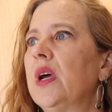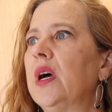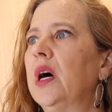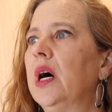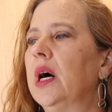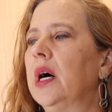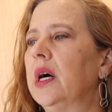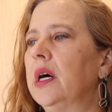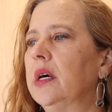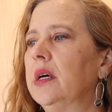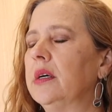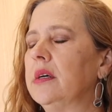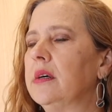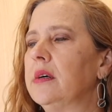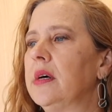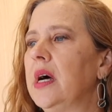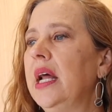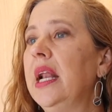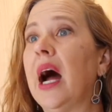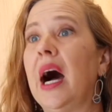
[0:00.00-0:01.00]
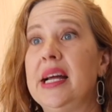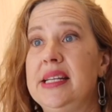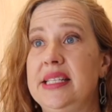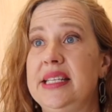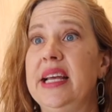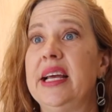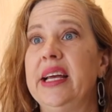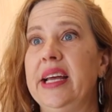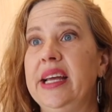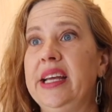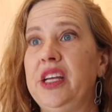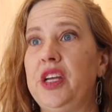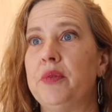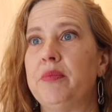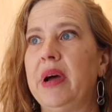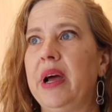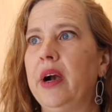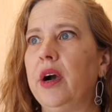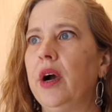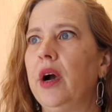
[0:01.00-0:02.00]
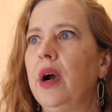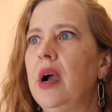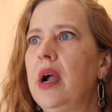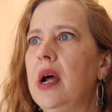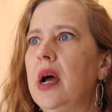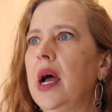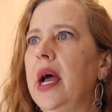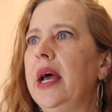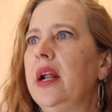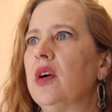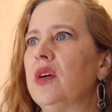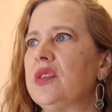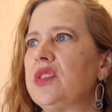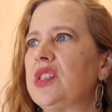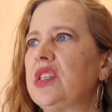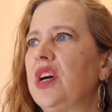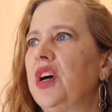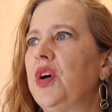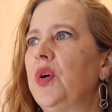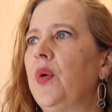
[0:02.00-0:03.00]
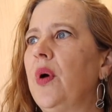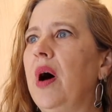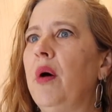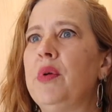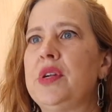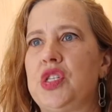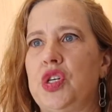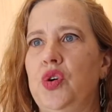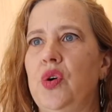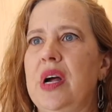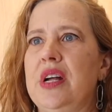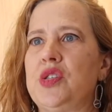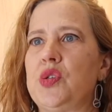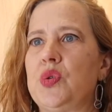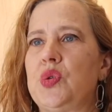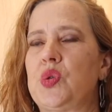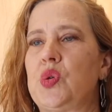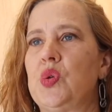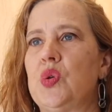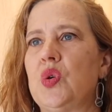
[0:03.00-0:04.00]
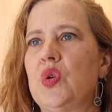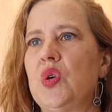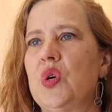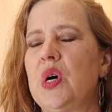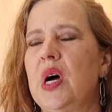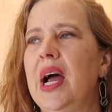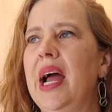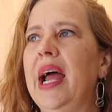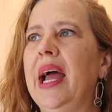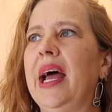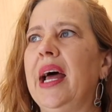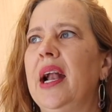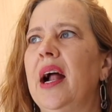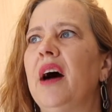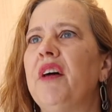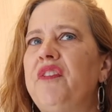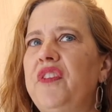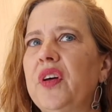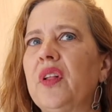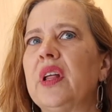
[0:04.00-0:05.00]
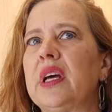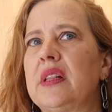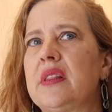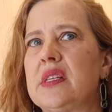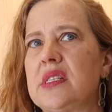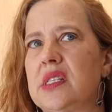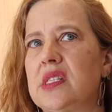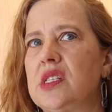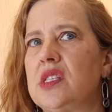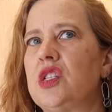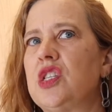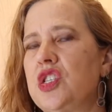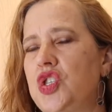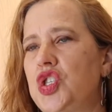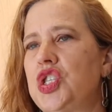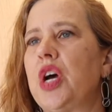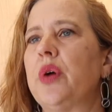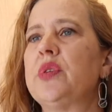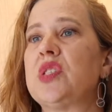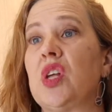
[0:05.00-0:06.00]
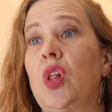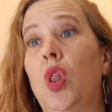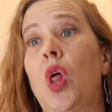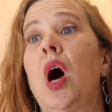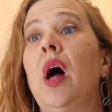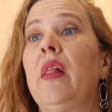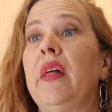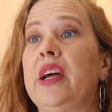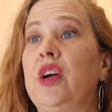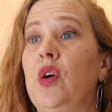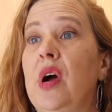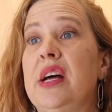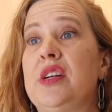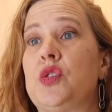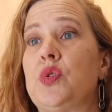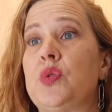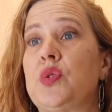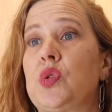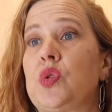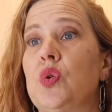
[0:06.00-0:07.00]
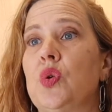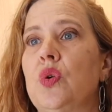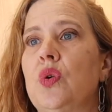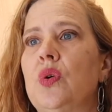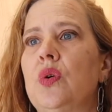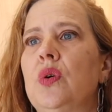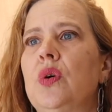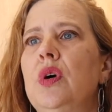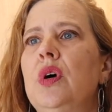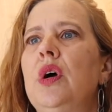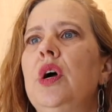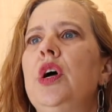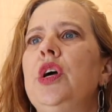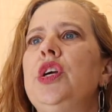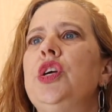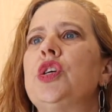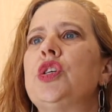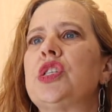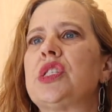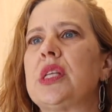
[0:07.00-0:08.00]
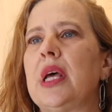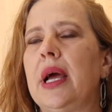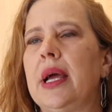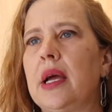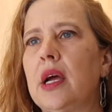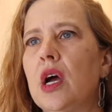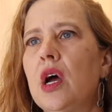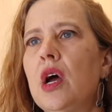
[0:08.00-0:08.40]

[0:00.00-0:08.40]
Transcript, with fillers: uh, an idea incubator and also i went to graduate school and i feel like this is this show is a lot like graduate school you're just like